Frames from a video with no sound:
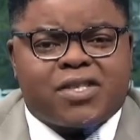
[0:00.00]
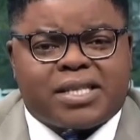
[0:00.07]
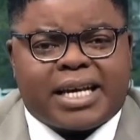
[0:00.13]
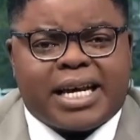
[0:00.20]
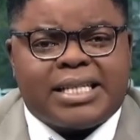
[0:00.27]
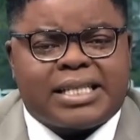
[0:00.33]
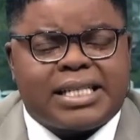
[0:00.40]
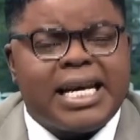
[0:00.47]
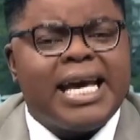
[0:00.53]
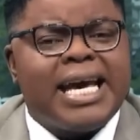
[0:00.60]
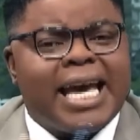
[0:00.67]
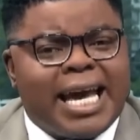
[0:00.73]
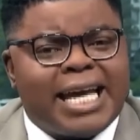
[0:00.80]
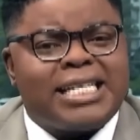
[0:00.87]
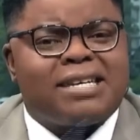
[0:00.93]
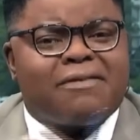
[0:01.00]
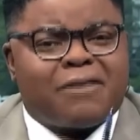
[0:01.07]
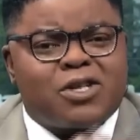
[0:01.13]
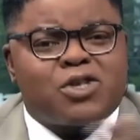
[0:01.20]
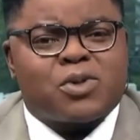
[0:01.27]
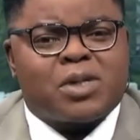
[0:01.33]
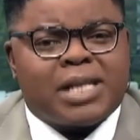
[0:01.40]
against
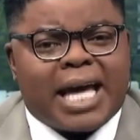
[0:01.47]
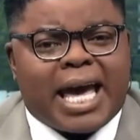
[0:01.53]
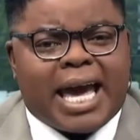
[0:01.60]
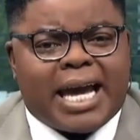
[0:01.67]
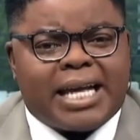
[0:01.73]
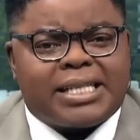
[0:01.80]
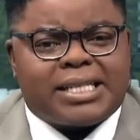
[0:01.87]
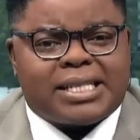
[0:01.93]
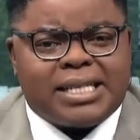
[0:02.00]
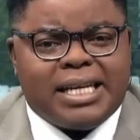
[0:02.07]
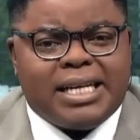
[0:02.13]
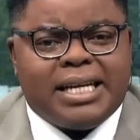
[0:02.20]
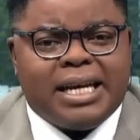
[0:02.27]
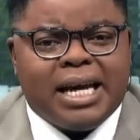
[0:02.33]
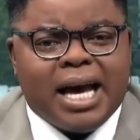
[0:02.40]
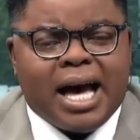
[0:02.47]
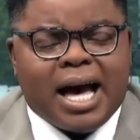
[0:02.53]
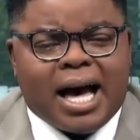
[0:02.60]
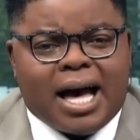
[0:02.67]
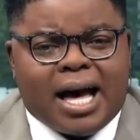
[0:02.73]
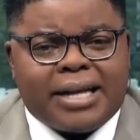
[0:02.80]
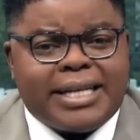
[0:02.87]
individual ANC
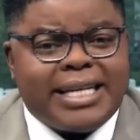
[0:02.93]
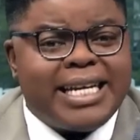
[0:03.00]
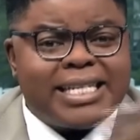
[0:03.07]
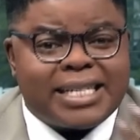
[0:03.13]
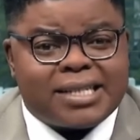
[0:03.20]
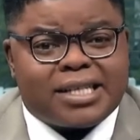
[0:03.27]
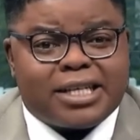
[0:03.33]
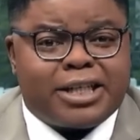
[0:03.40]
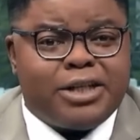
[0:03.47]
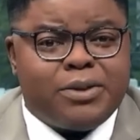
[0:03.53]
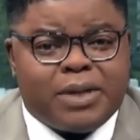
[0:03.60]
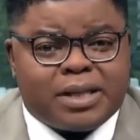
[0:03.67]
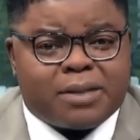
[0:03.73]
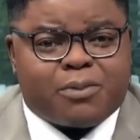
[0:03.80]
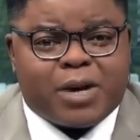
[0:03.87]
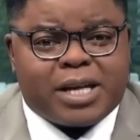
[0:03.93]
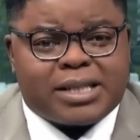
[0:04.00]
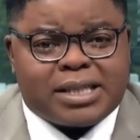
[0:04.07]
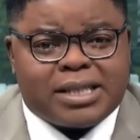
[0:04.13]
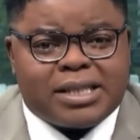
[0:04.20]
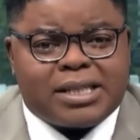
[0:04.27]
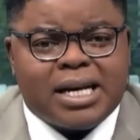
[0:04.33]
leaders, including the
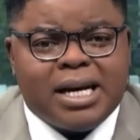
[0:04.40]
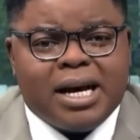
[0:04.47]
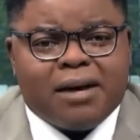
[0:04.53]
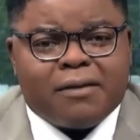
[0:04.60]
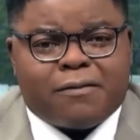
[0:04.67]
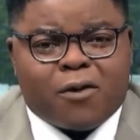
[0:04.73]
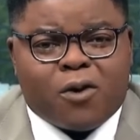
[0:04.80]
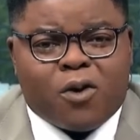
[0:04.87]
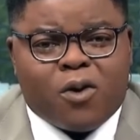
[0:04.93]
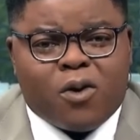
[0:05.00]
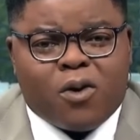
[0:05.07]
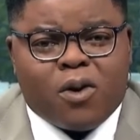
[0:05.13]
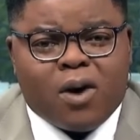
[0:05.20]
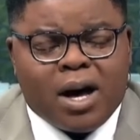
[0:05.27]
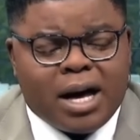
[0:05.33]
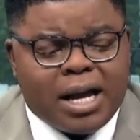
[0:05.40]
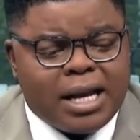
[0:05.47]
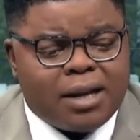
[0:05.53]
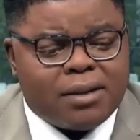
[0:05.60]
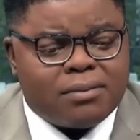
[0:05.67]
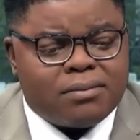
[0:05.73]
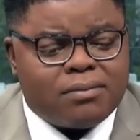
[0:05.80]
president, for,
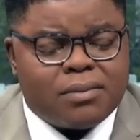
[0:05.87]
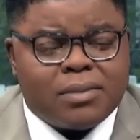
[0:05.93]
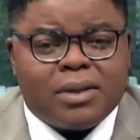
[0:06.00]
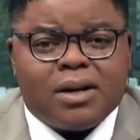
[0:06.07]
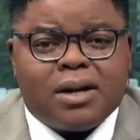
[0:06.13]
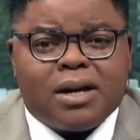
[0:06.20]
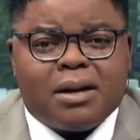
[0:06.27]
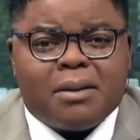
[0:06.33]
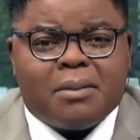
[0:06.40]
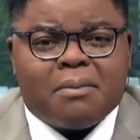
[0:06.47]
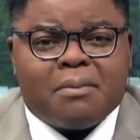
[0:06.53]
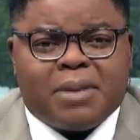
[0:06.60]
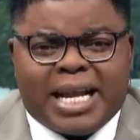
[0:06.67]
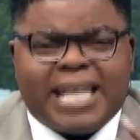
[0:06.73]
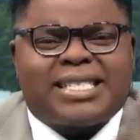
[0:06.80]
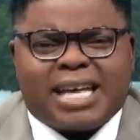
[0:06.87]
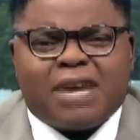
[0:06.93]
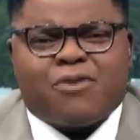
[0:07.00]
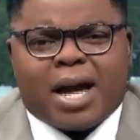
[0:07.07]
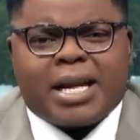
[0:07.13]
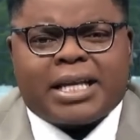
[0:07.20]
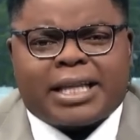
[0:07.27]
let's say,
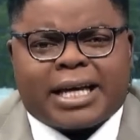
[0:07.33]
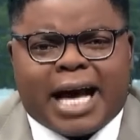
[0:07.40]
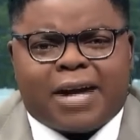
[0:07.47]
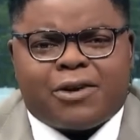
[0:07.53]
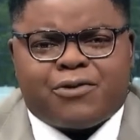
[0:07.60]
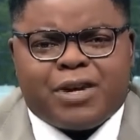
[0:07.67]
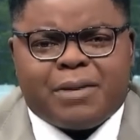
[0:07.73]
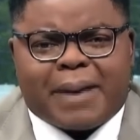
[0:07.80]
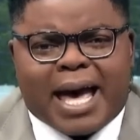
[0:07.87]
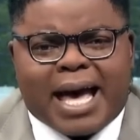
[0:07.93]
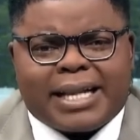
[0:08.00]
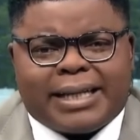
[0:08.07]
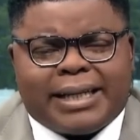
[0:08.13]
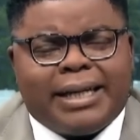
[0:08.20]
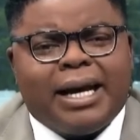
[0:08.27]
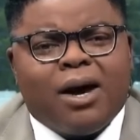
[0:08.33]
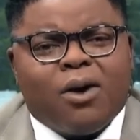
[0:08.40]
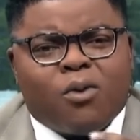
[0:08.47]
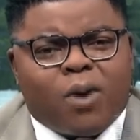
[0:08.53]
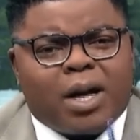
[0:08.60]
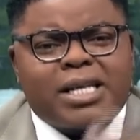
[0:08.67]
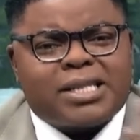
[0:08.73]
running the country badly?
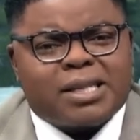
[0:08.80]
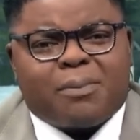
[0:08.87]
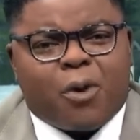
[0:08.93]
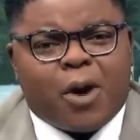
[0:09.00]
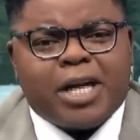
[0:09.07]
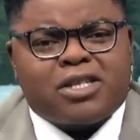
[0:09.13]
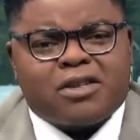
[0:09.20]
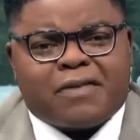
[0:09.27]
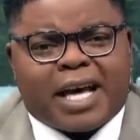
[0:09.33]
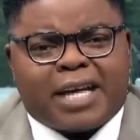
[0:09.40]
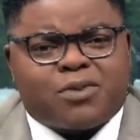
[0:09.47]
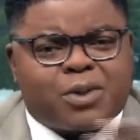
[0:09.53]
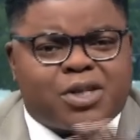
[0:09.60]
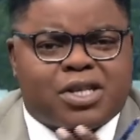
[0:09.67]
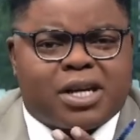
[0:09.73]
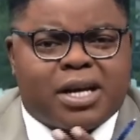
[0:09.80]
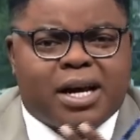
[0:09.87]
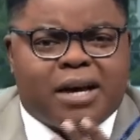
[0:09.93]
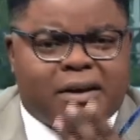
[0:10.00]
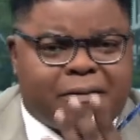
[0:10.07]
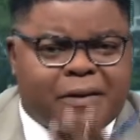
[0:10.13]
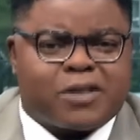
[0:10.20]
What is the point of that, which,
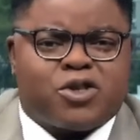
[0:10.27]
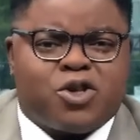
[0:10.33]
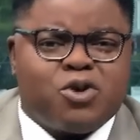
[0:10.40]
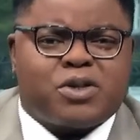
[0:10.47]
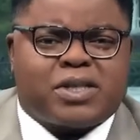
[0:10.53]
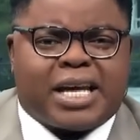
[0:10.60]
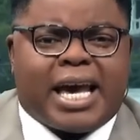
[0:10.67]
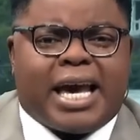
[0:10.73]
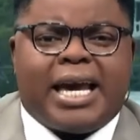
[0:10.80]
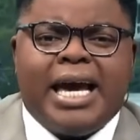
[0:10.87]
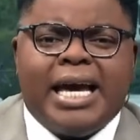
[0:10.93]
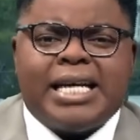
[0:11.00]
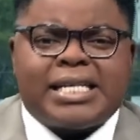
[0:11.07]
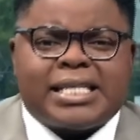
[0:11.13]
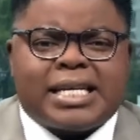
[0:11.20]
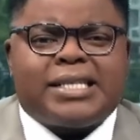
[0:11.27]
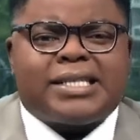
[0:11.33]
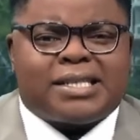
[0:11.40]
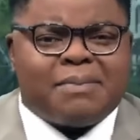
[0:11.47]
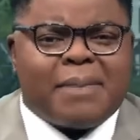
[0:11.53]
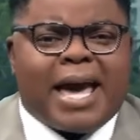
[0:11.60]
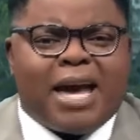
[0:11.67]
if, as you say,
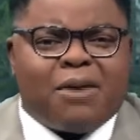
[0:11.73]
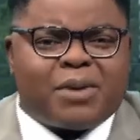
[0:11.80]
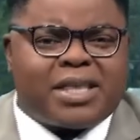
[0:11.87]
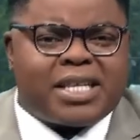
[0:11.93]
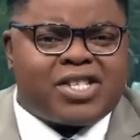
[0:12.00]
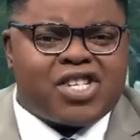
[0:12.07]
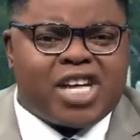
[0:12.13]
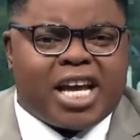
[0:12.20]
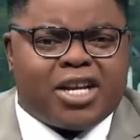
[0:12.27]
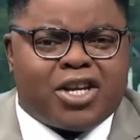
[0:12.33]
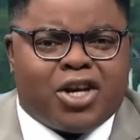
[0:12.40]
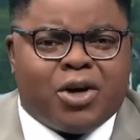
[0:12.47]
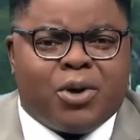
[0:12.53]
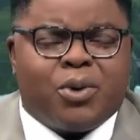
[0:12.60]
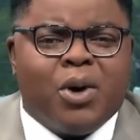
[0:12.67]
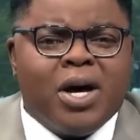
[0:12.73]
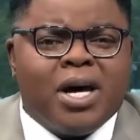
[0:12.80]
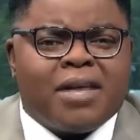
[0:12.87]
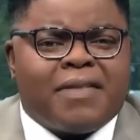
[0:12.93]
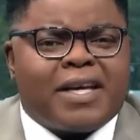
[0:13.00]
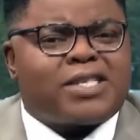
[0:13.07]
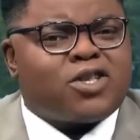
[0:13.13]
since May with the GNU,
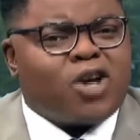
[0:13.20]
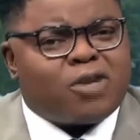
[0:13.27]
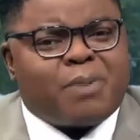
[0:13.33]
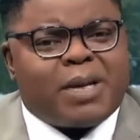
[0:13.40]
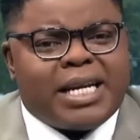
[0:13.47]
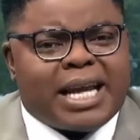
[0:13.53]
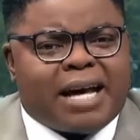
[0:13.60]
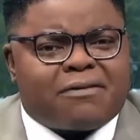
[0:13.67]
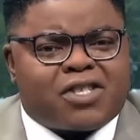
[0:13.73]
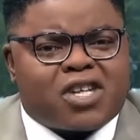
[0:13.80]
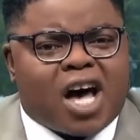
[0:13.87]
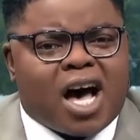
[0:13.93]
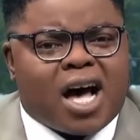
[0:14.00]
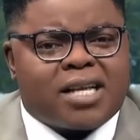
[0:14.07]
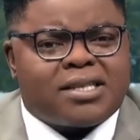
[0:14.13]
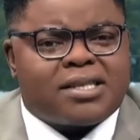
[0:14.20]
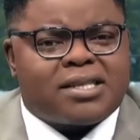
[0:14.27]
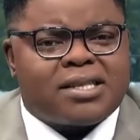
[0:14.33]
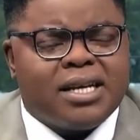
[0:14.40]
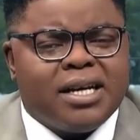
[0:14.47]
there's not been enough chance